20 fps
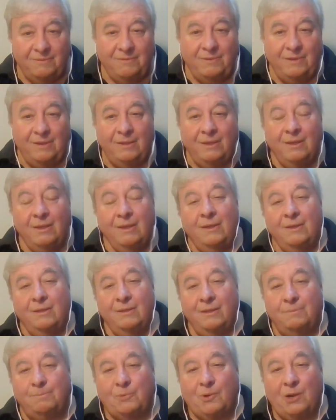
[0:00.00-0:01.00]
of the
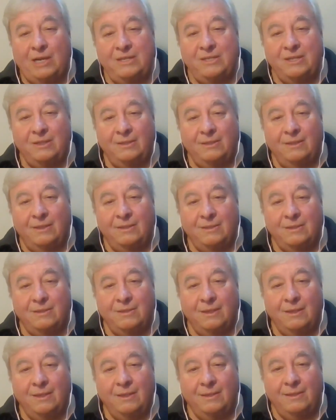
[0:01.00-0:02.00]
pricing that's
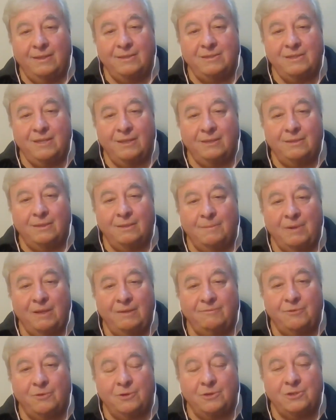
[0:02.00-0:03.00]
hit them,
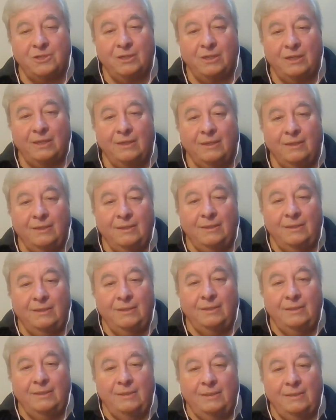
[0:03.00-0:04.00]
unfortunately.
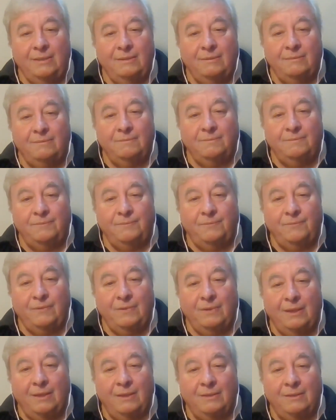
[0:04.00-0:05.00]

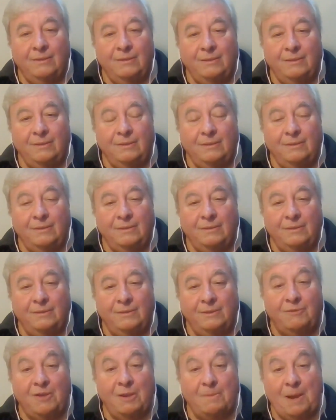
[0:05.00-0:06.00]
Yeah,
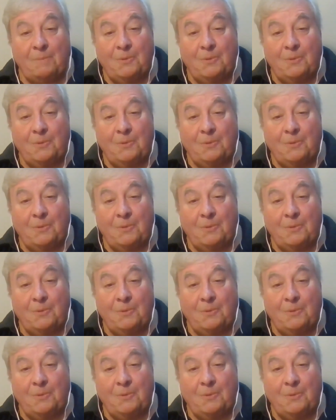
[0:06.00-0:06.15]
you've come